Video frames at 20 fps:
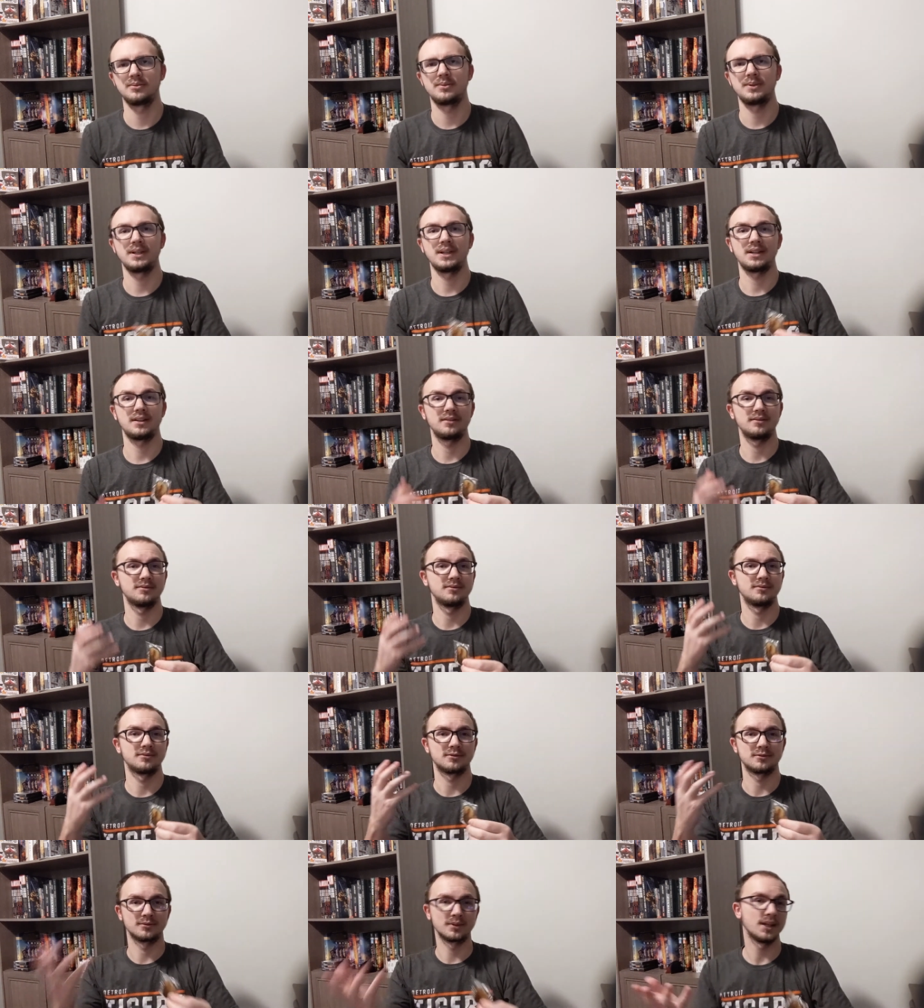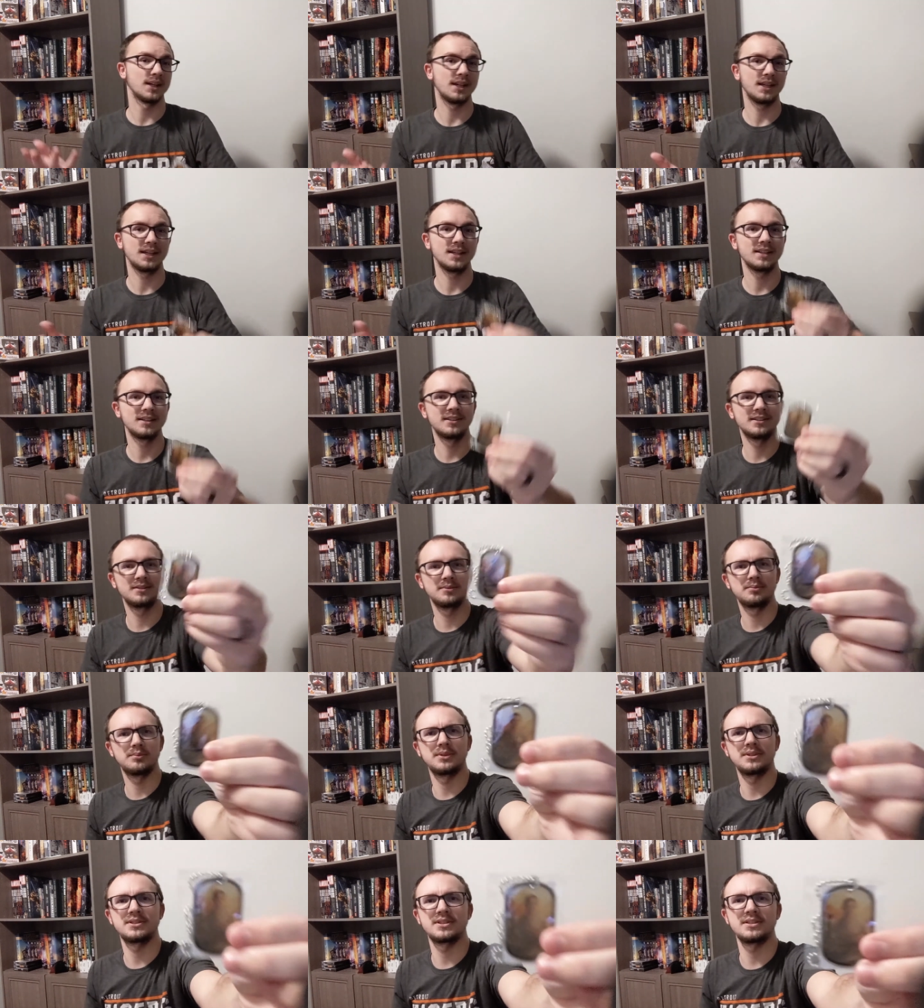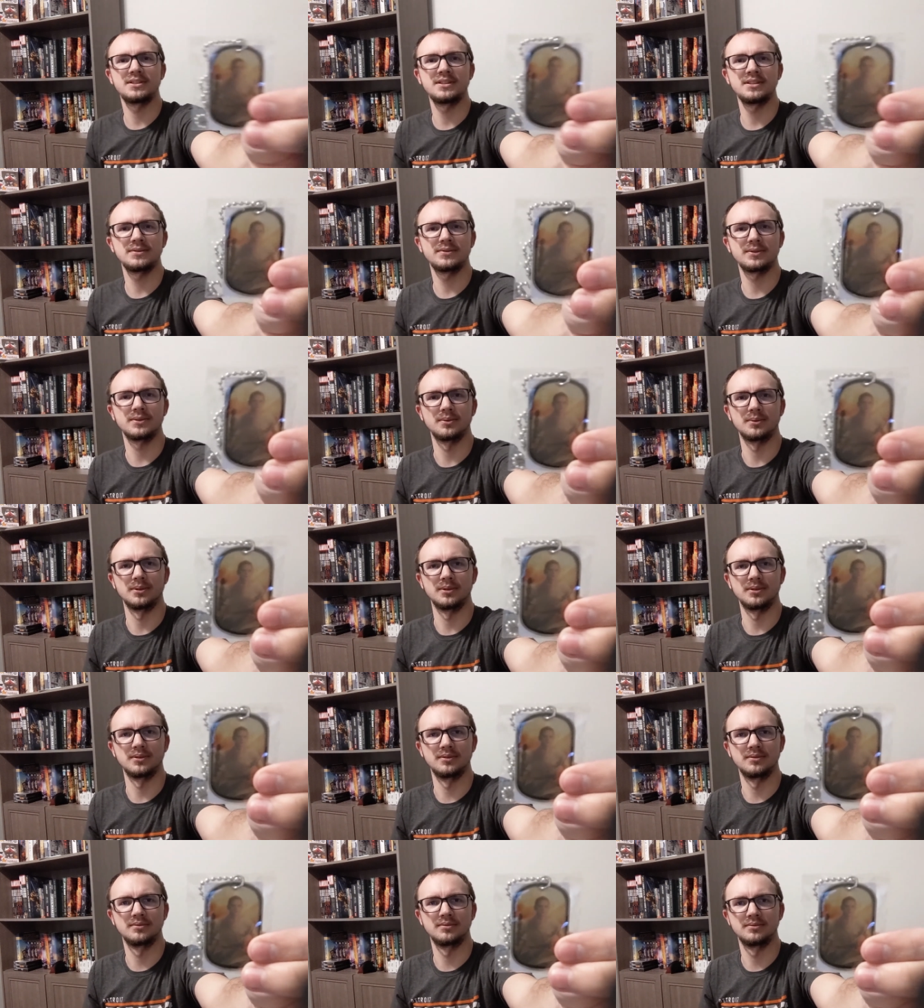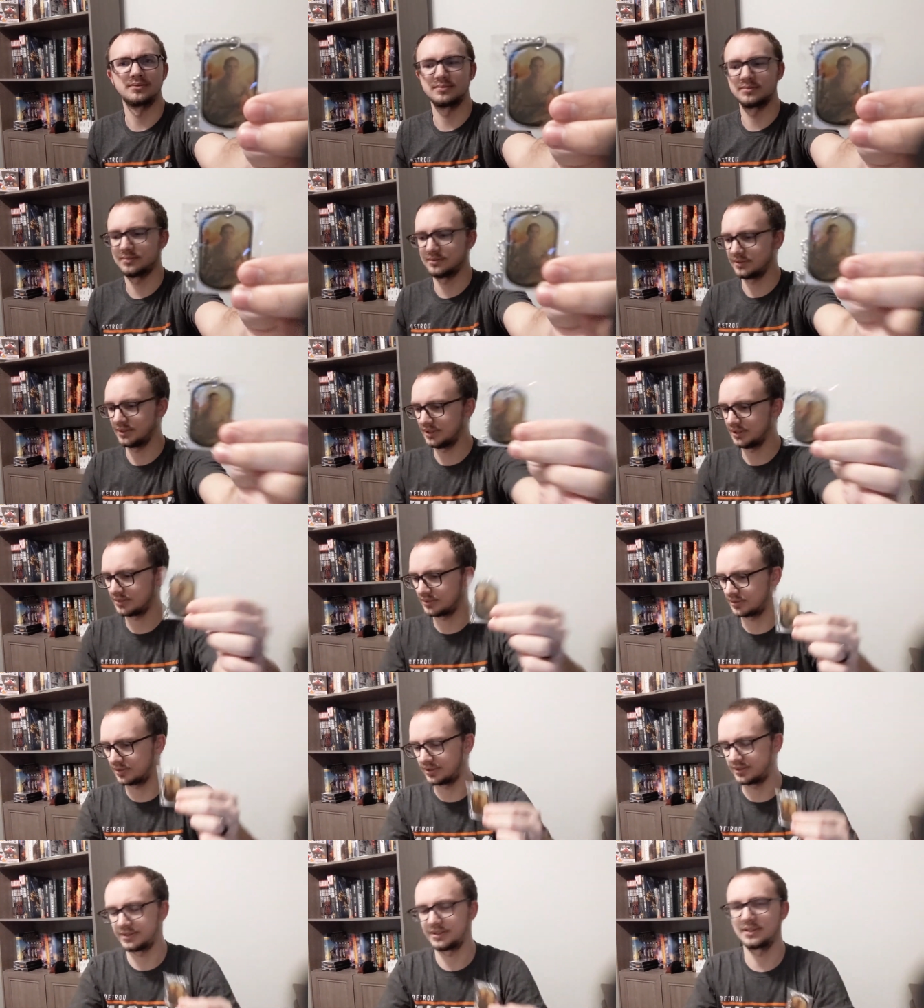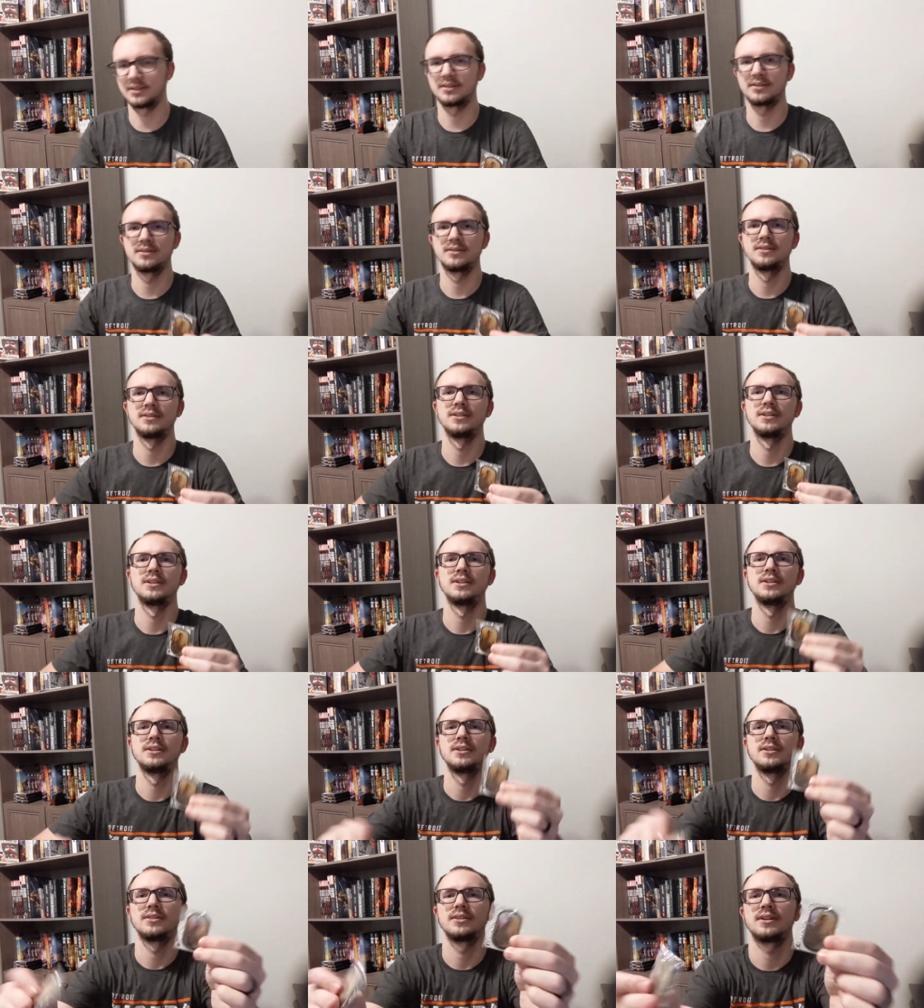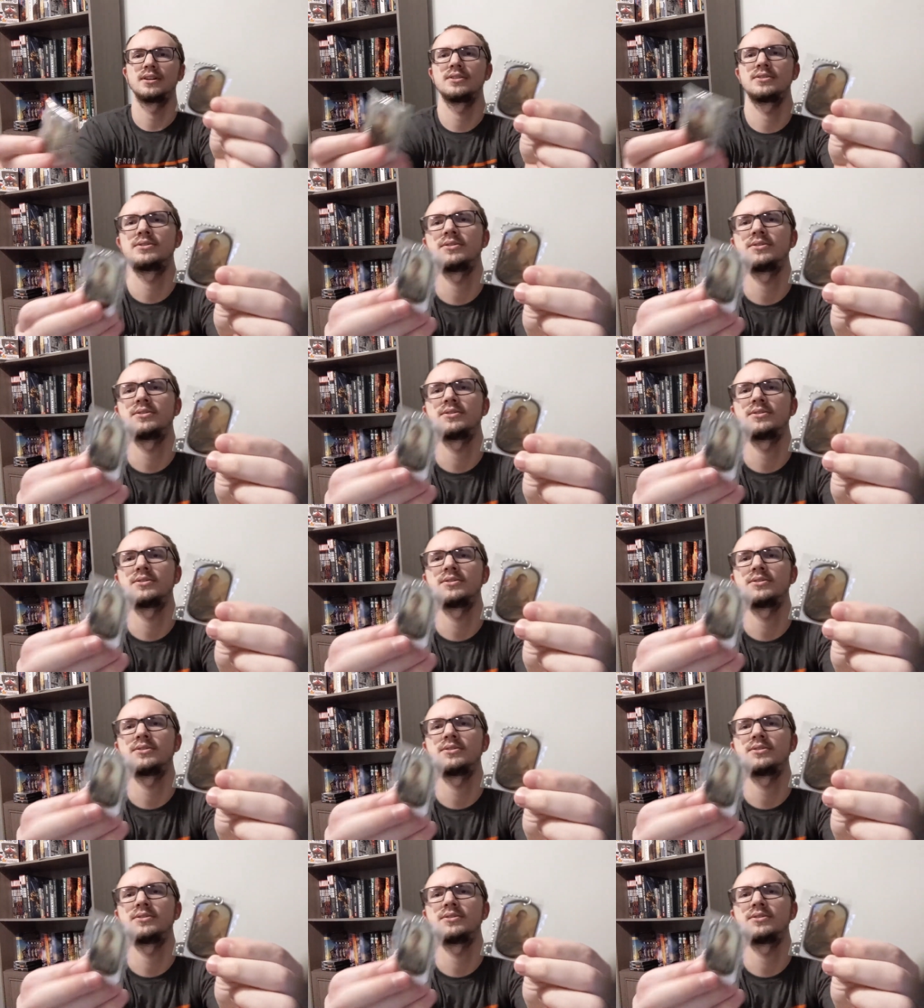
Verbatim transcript: We got Rey, but it's a different one. Interesting. There are